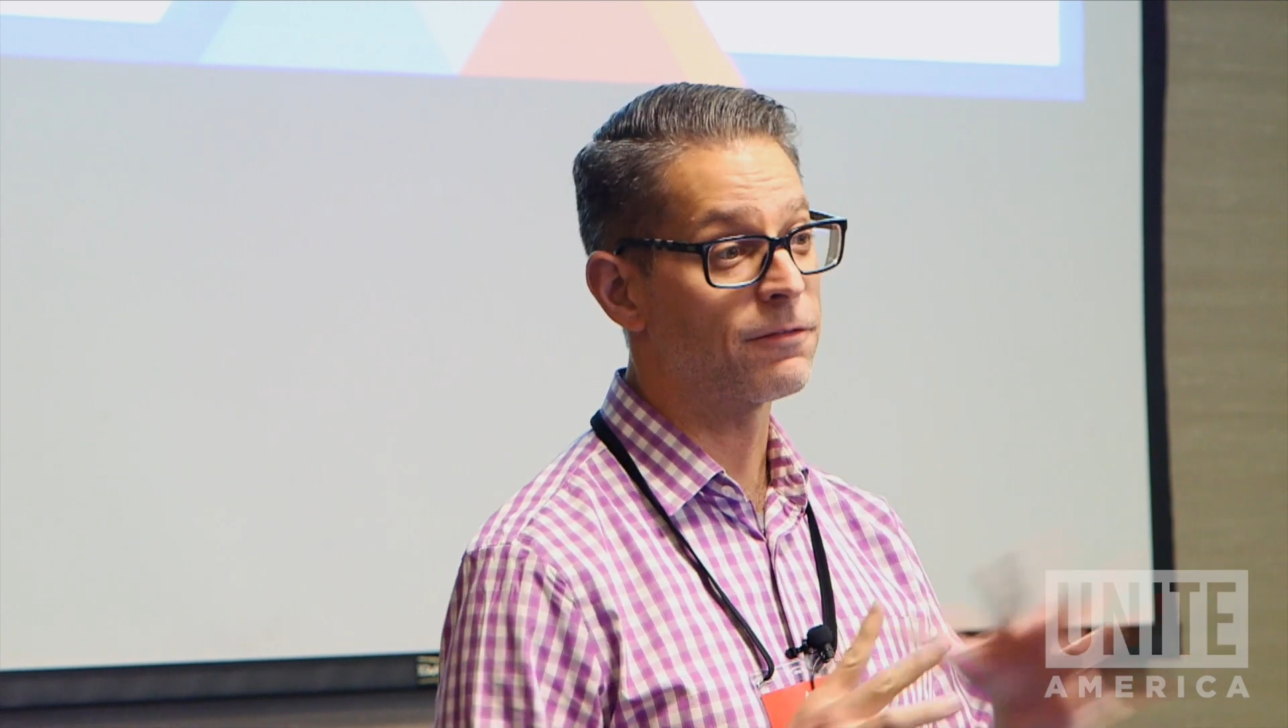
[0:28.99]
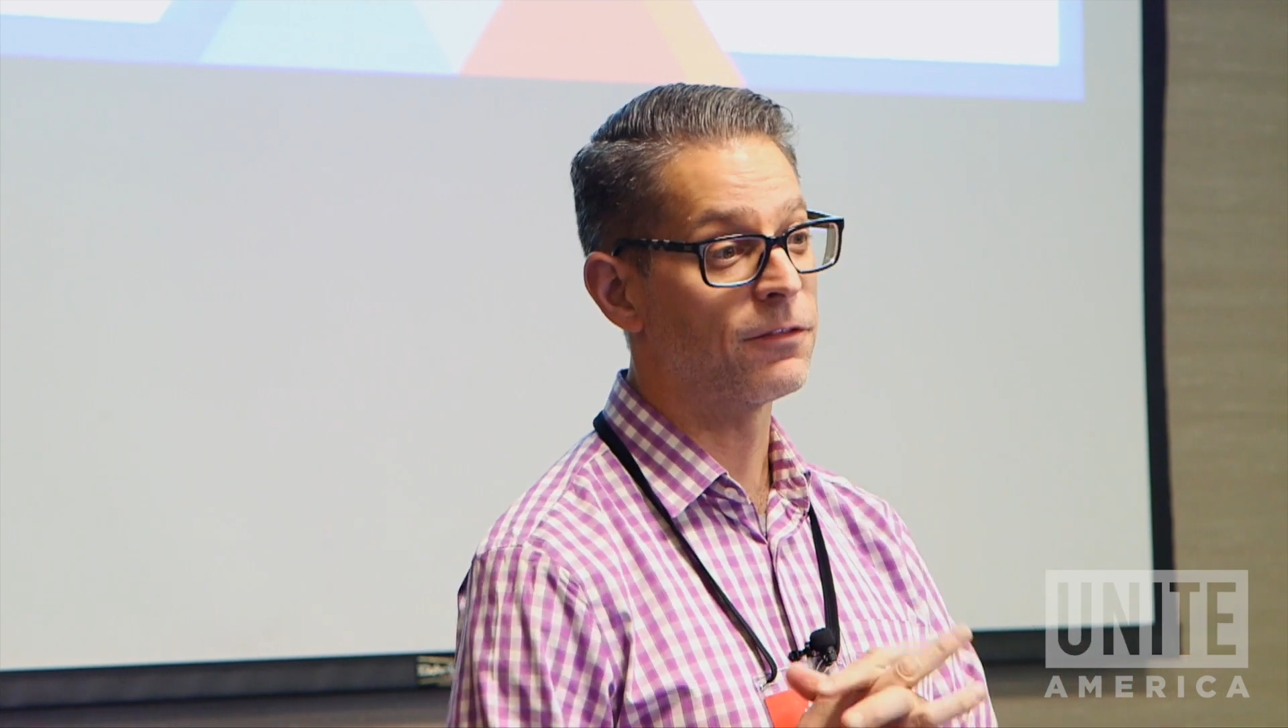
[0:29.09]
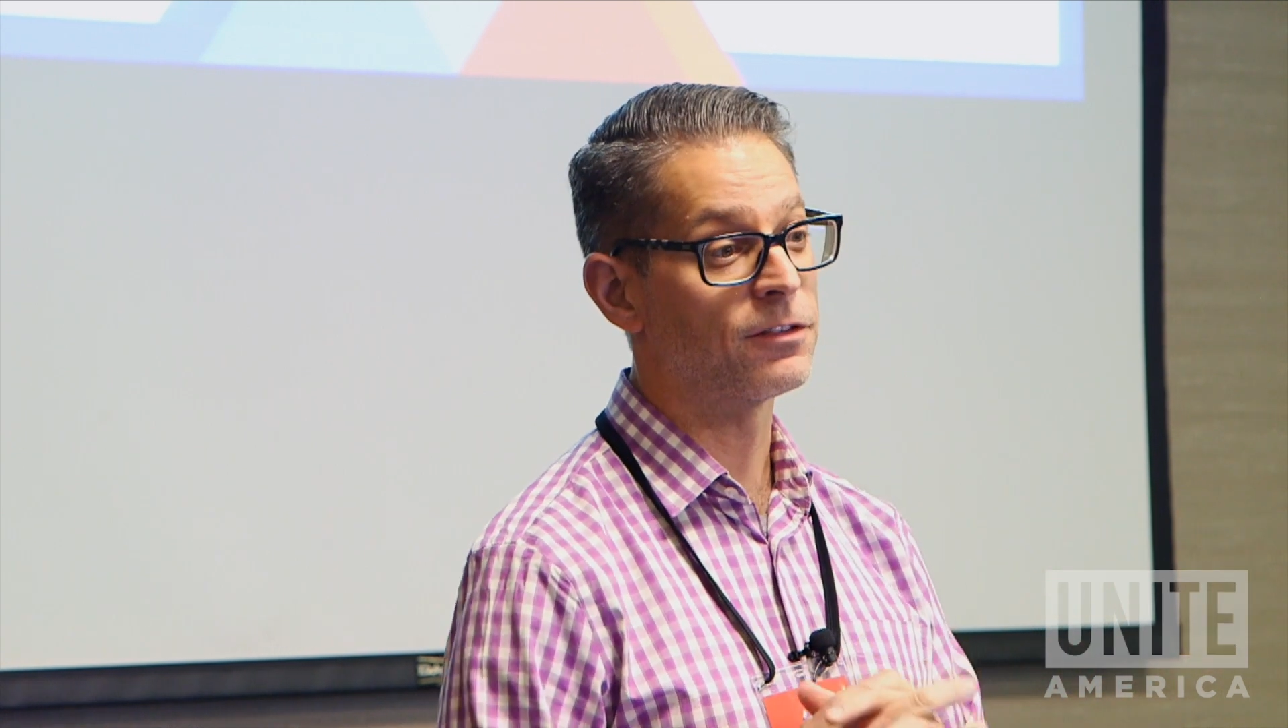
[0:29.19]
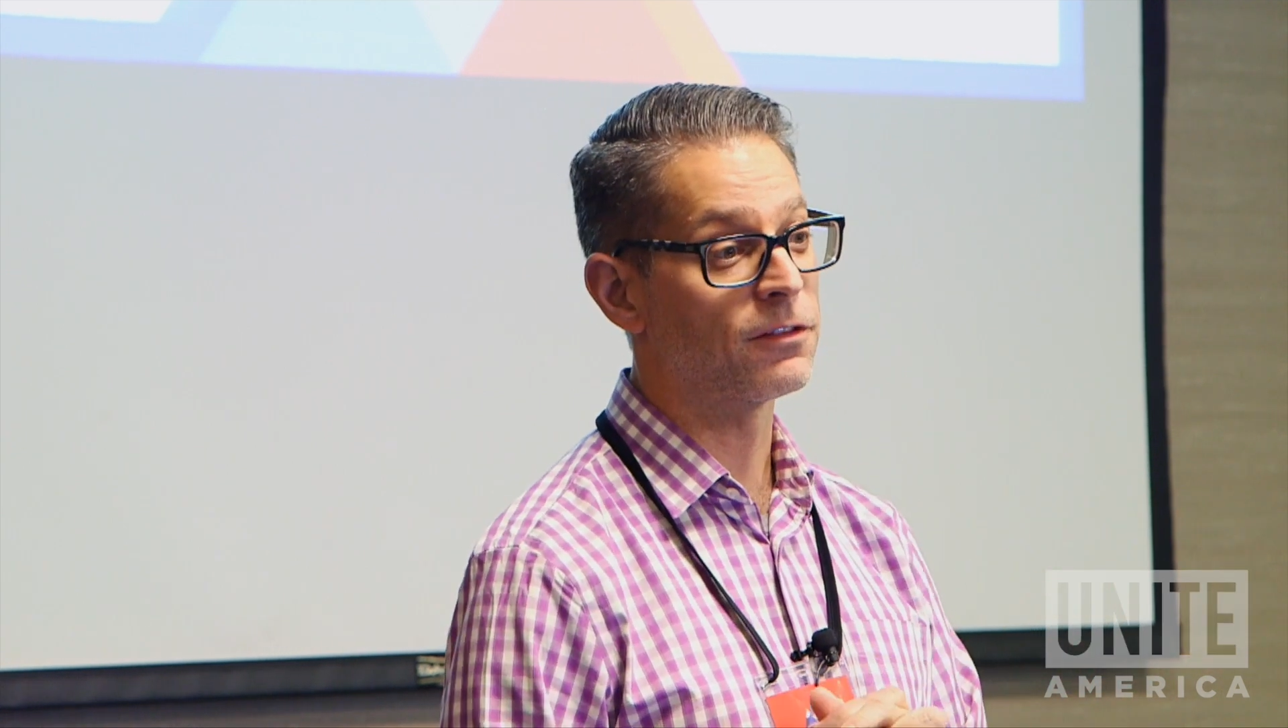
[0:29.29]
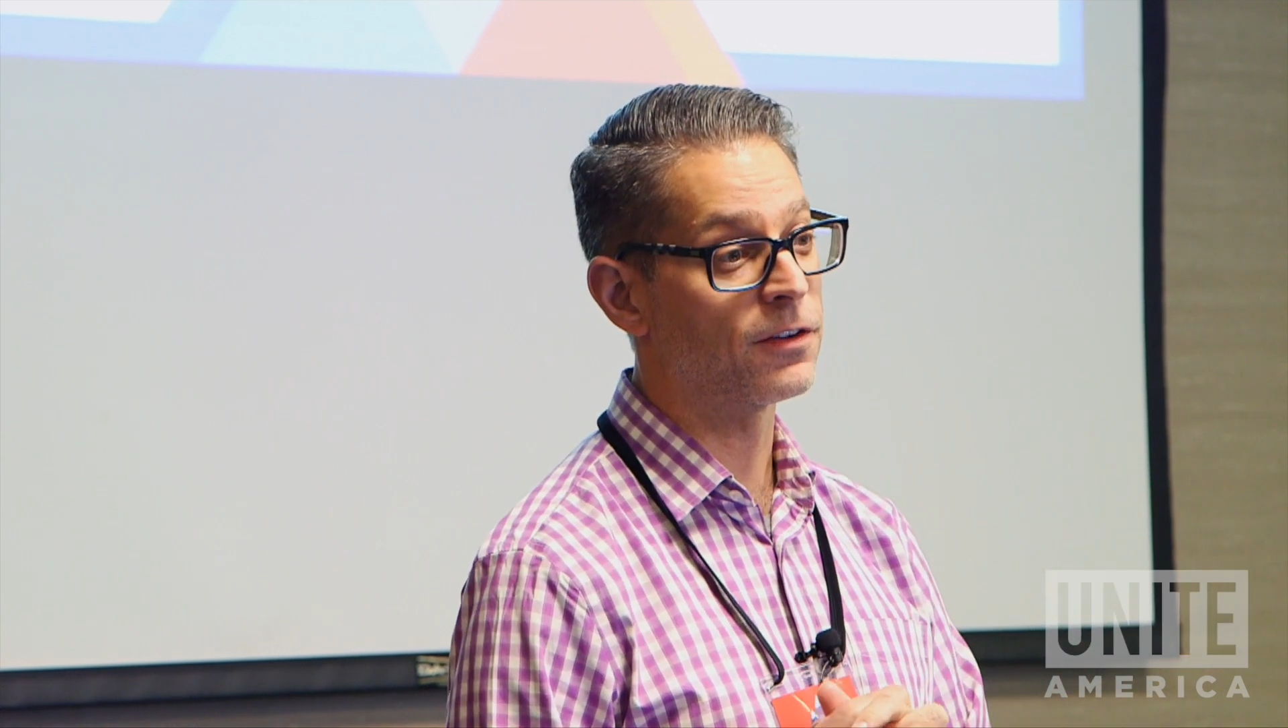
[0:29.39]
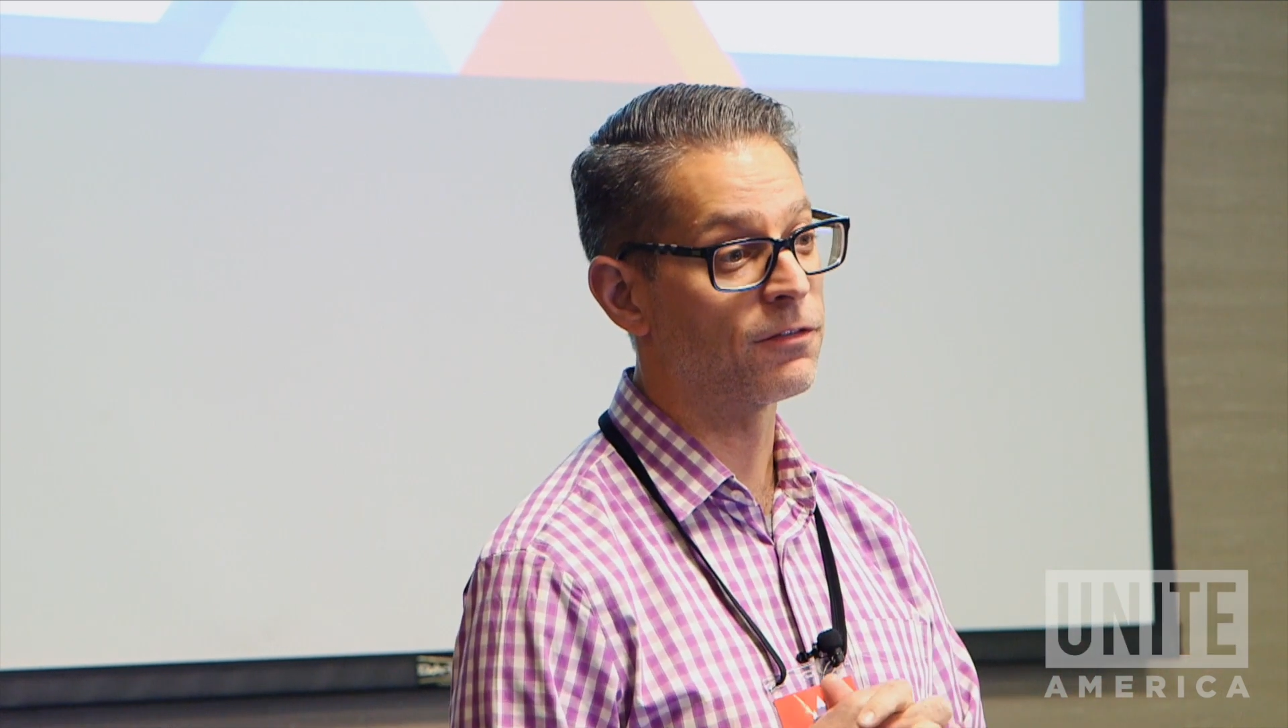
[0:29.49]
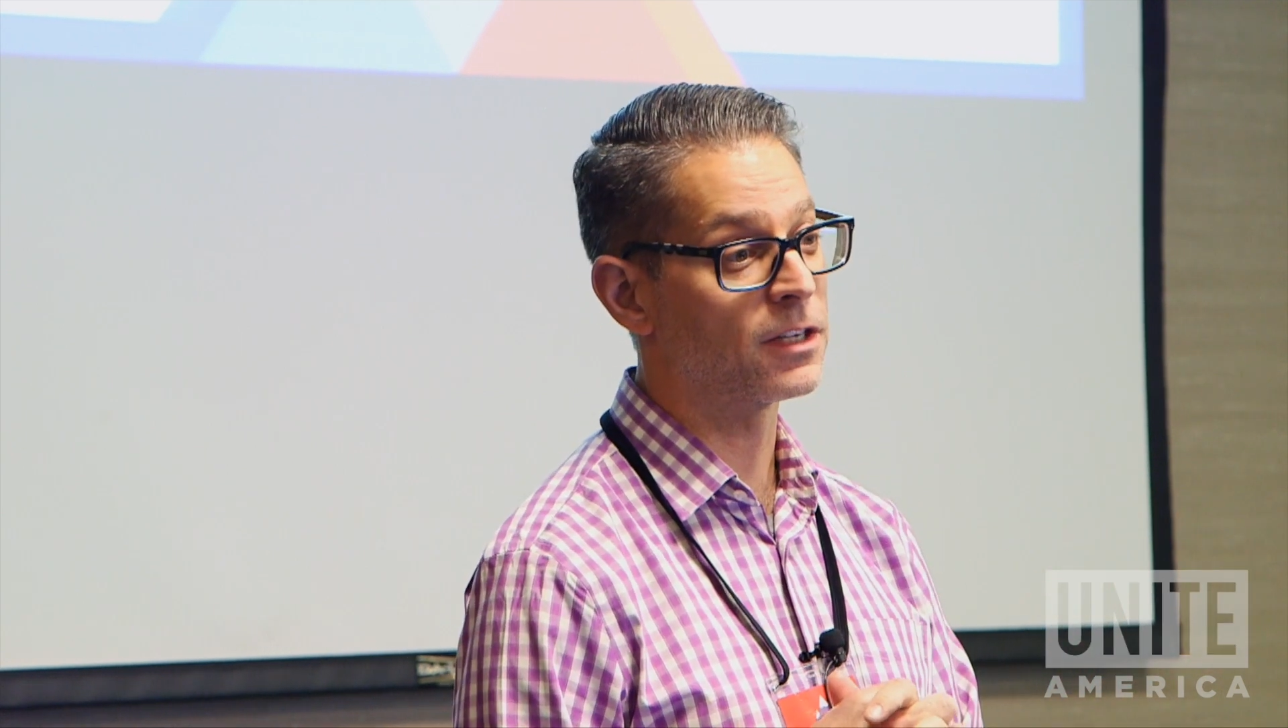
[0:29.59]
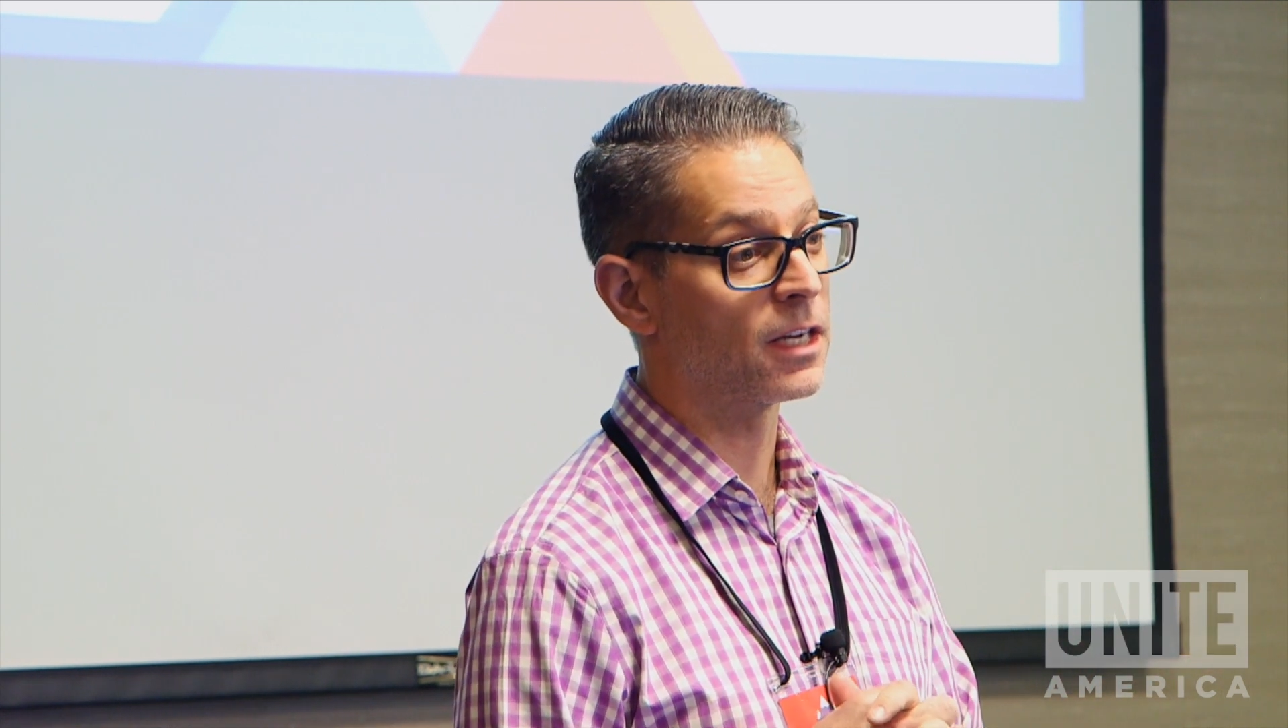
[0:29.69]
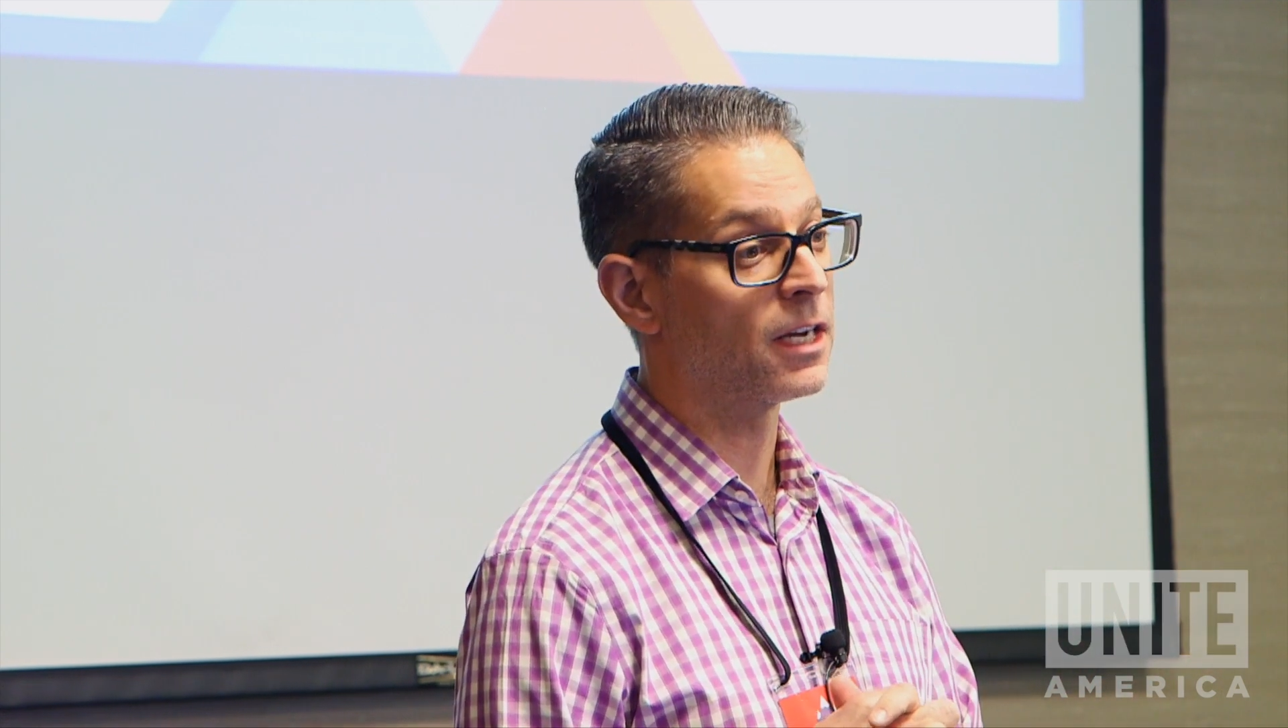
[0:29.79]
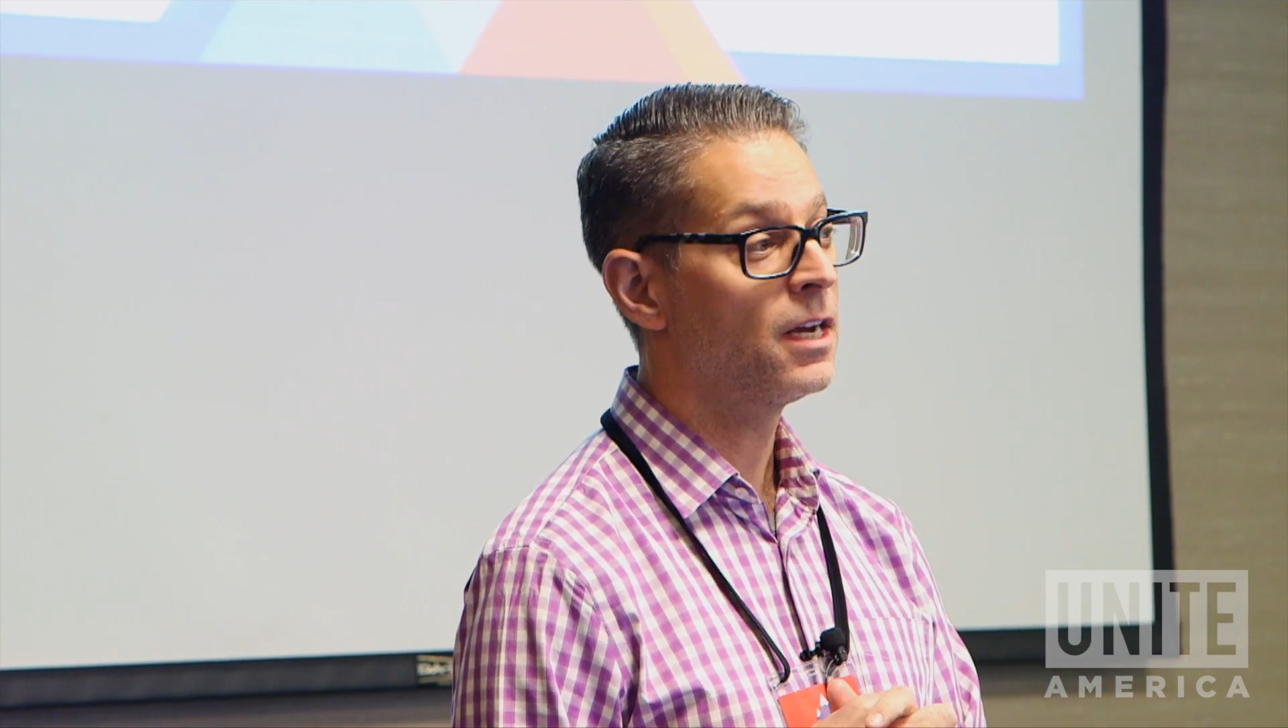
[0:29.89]

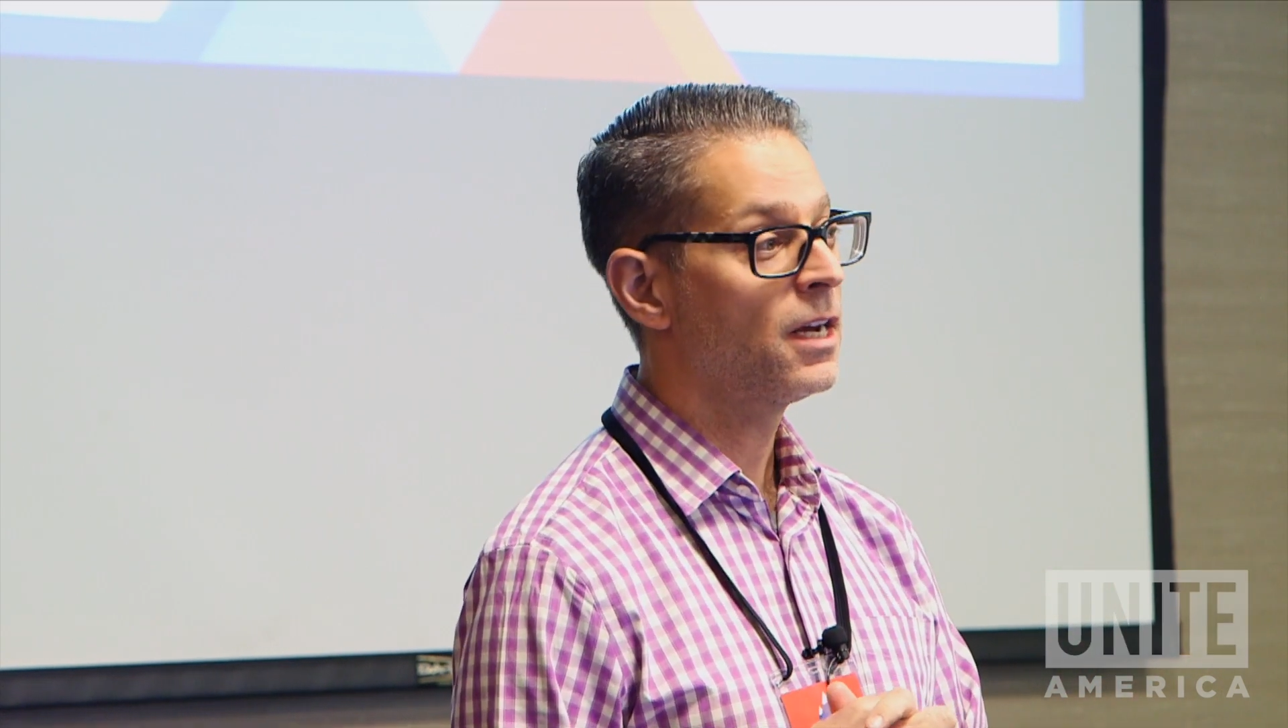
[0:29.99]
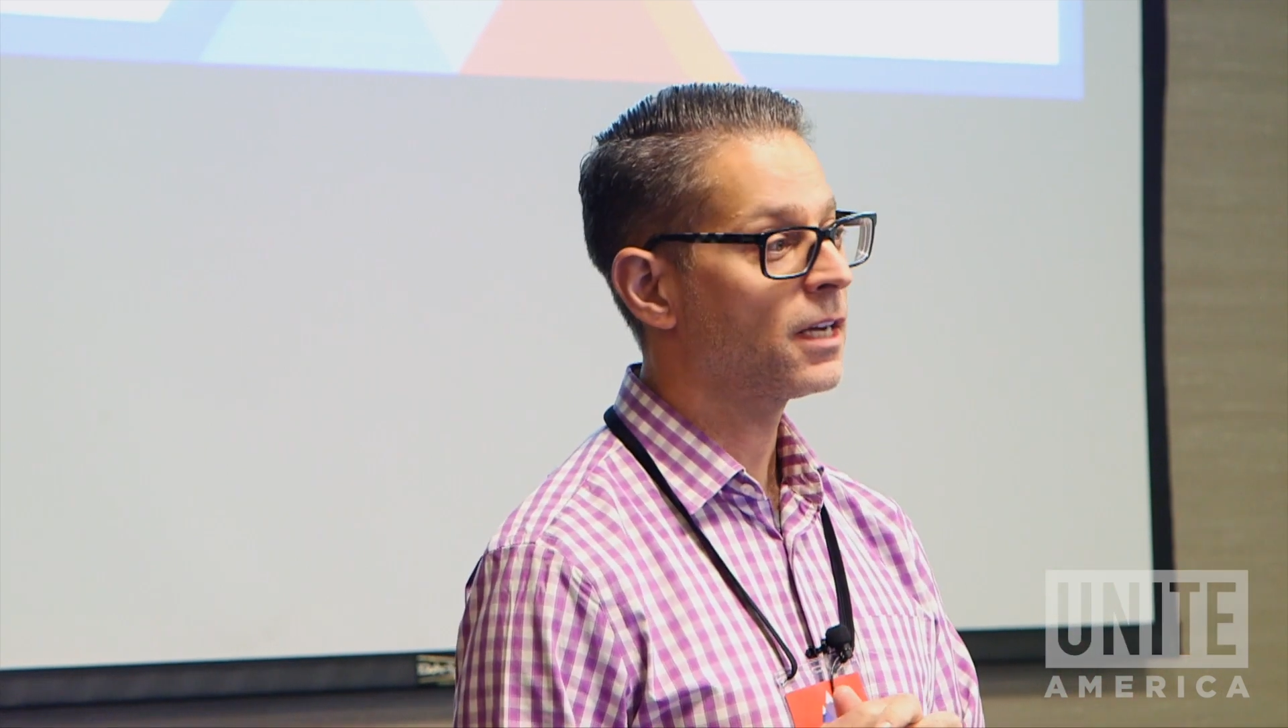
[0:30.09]
50-50,